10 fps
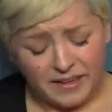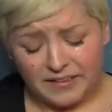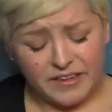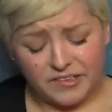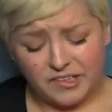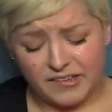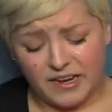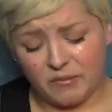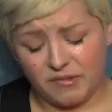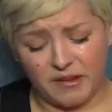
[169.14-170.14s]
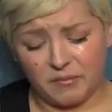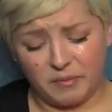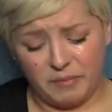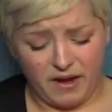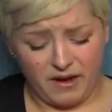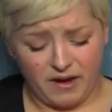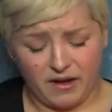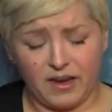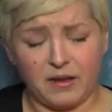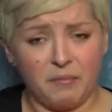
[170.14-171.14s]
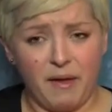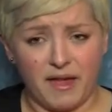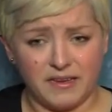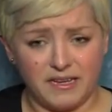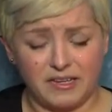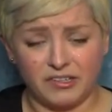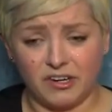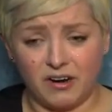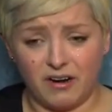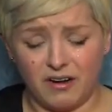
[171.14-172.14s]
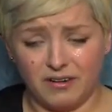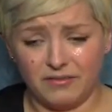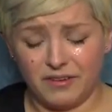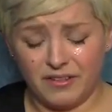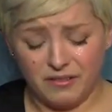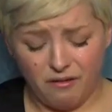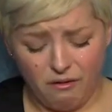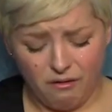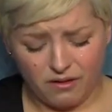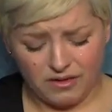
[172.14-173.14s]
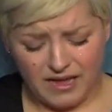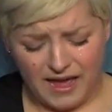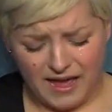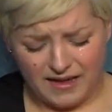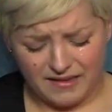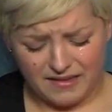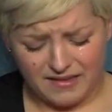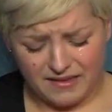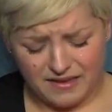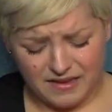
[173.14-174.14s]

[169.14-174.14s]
And then she said I was unprepared and a bad teacher for the whole class.